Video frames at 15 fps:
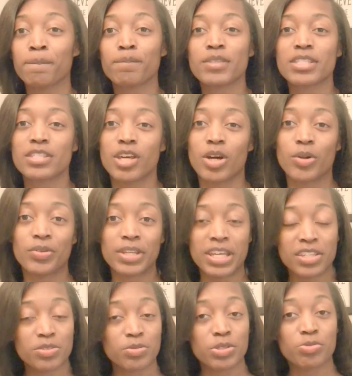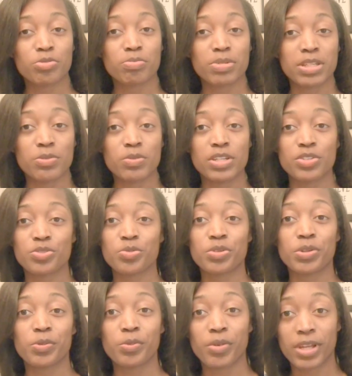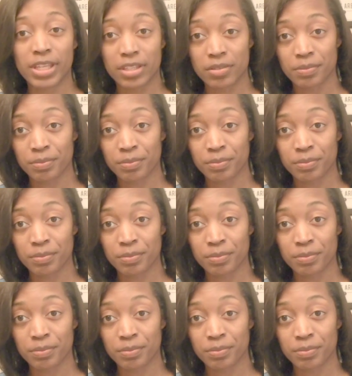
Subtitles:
So next week will be week 21.